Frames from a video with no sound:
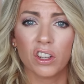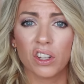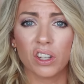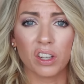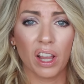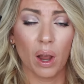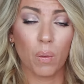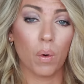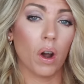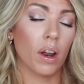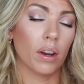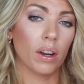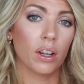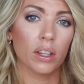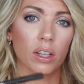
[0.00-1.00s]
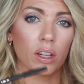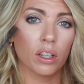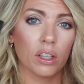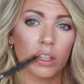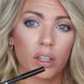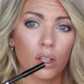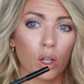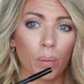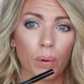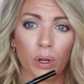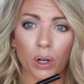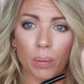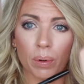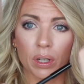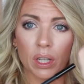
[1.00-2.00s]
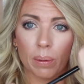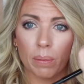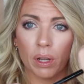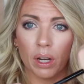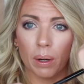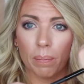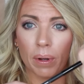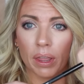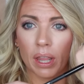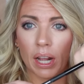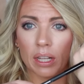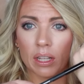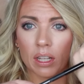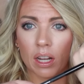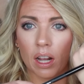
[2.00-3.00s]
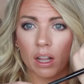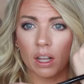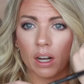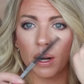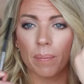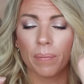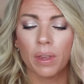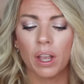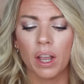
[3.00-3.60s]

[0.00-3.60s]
just get one because they're super duper similar, but that's the color.